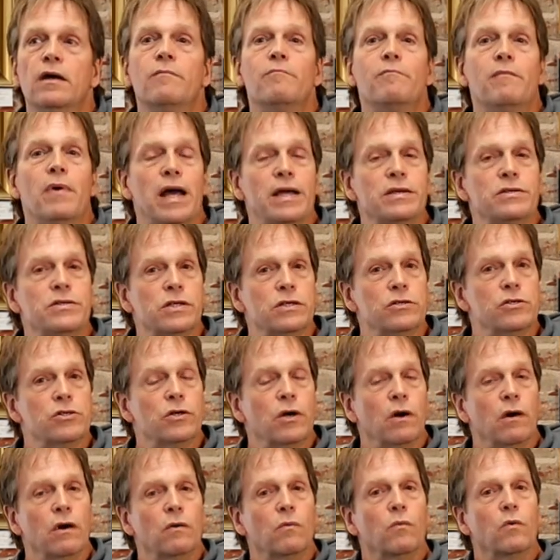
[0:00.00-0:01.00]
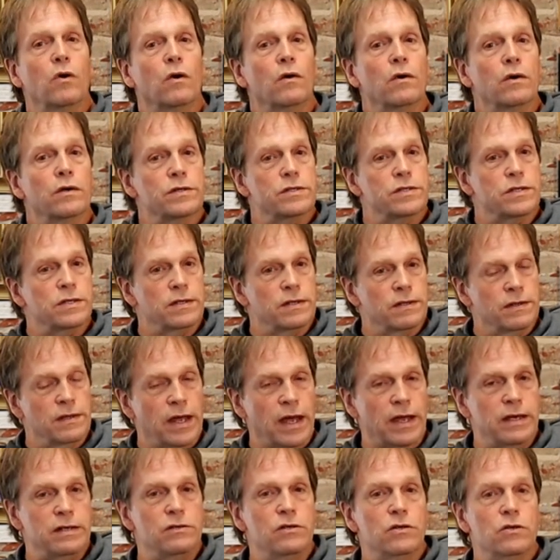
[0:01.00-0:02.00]
Mason jar works,
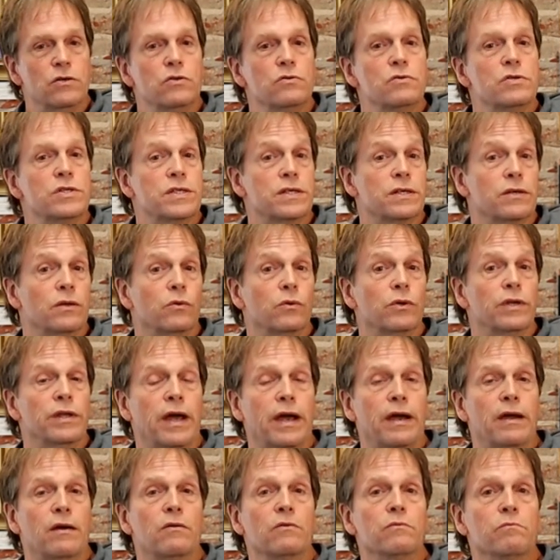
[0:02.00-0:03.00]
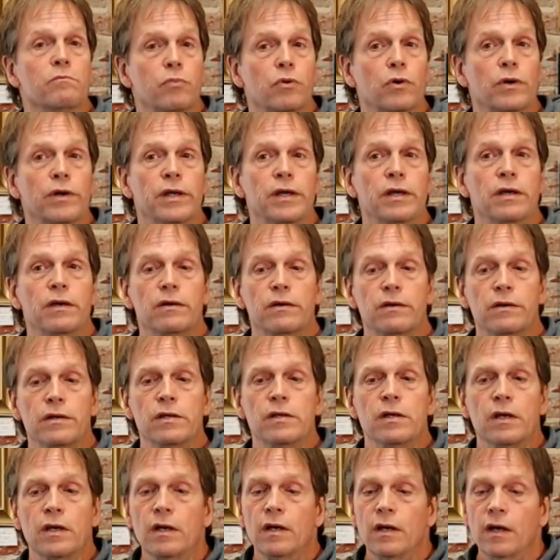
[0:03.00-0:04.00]
they do seal down pretty
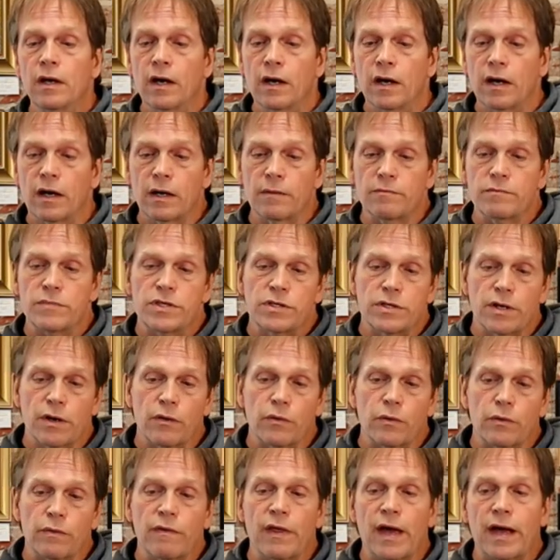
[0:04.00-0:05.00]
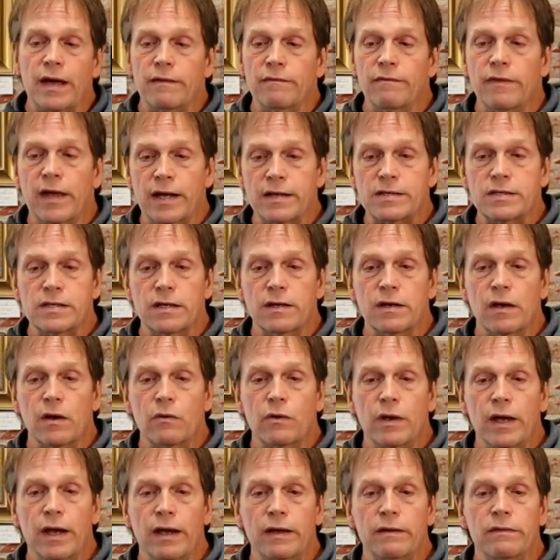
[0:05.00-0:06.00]
good, um, so that, that's an
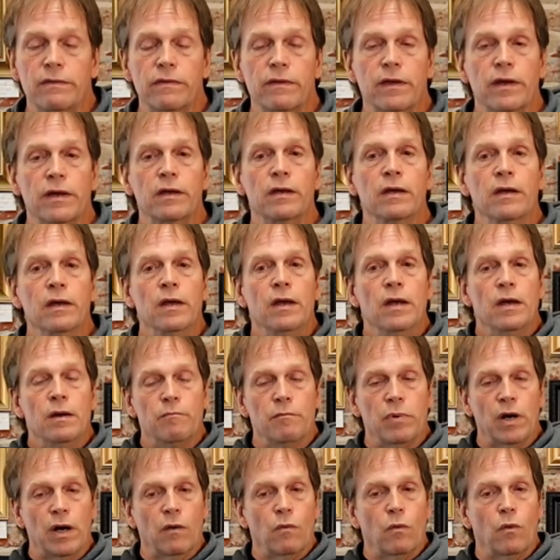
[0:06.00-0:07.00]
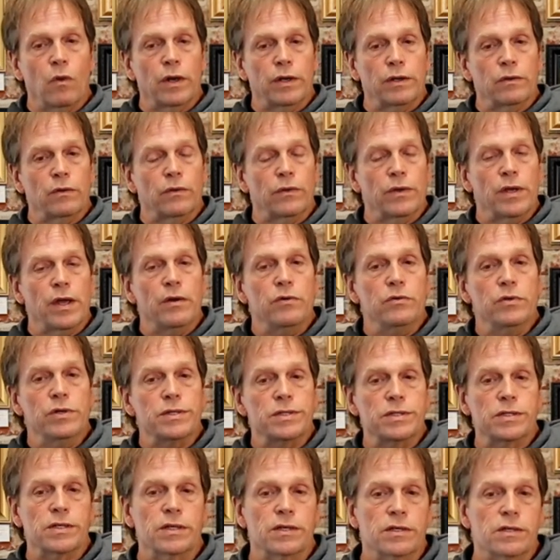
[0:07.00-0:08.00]
okay thing. But what you'll
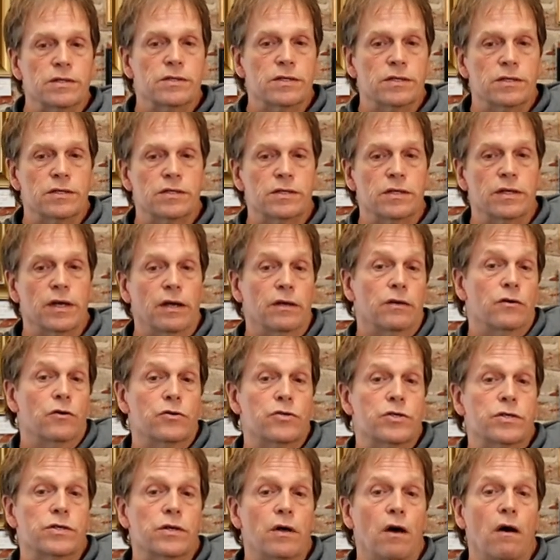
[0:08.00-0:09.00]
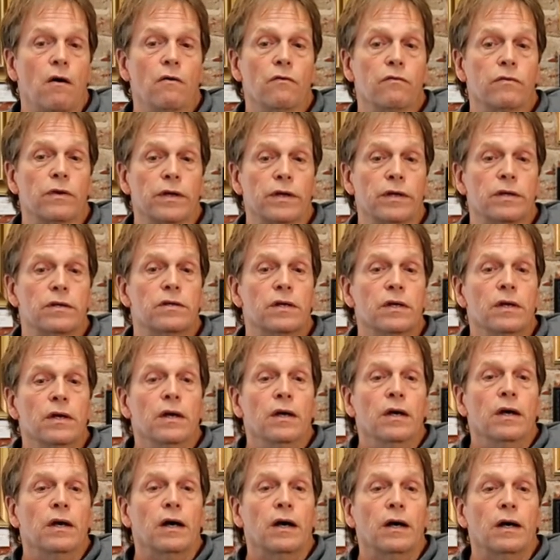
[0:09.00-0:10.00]
notice is is that your solvent,
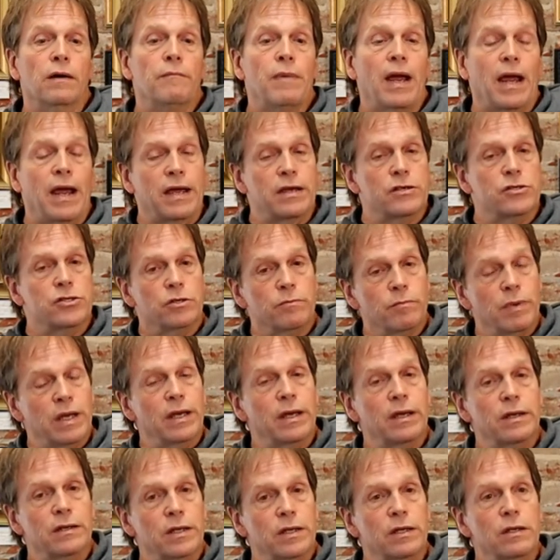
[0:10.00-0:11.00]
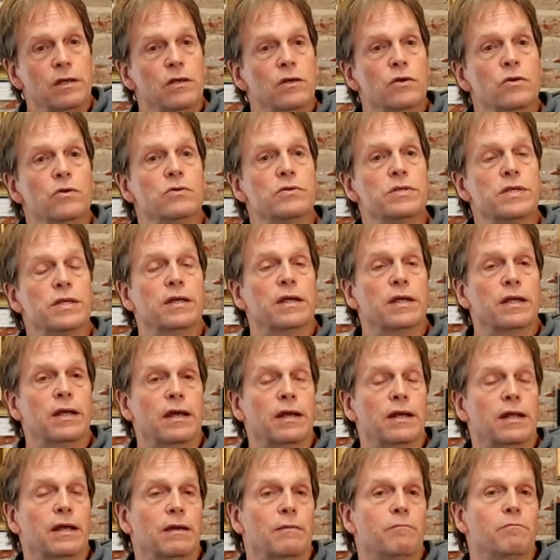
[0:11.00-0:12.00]
um, as you begin to use it,
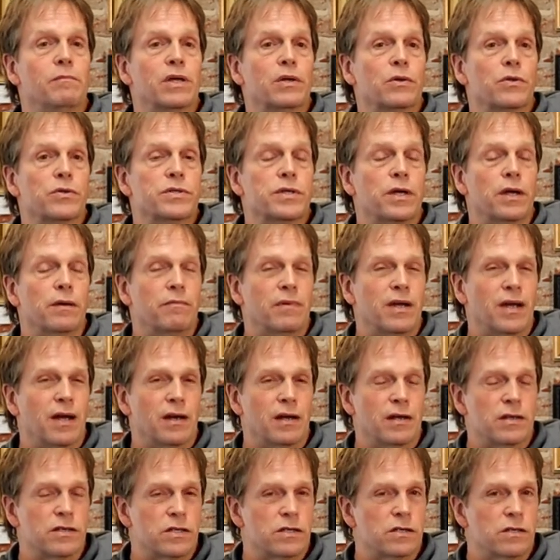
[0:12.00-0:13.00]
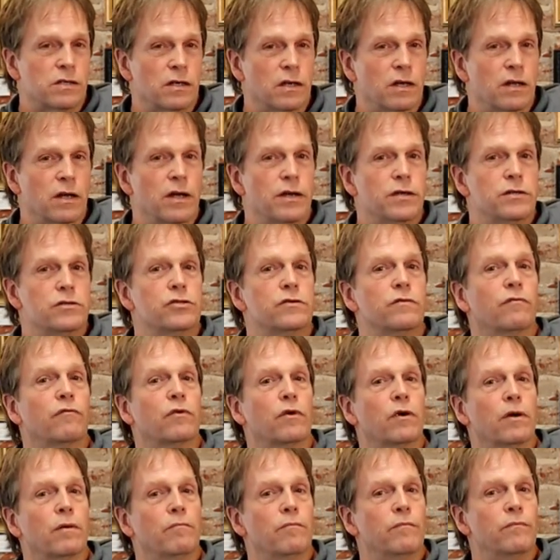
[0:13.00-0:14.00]
and it builds up kind of sludge
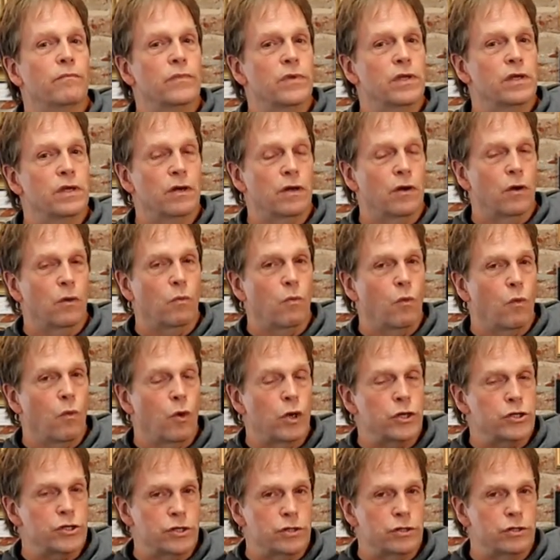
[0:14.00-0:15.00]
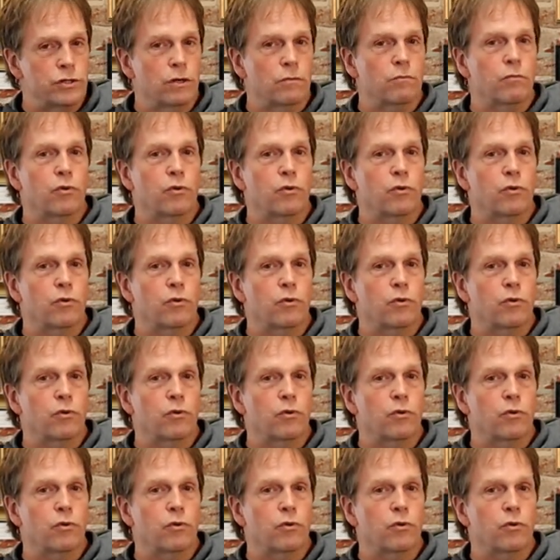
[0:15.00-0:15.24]
from you know washing your